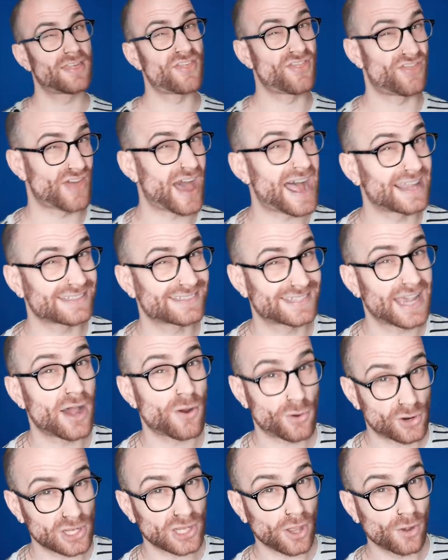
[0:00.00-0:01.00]
That's
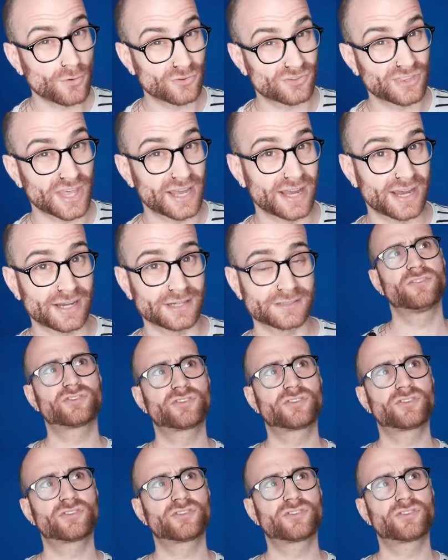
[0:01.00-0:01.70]
how close they are.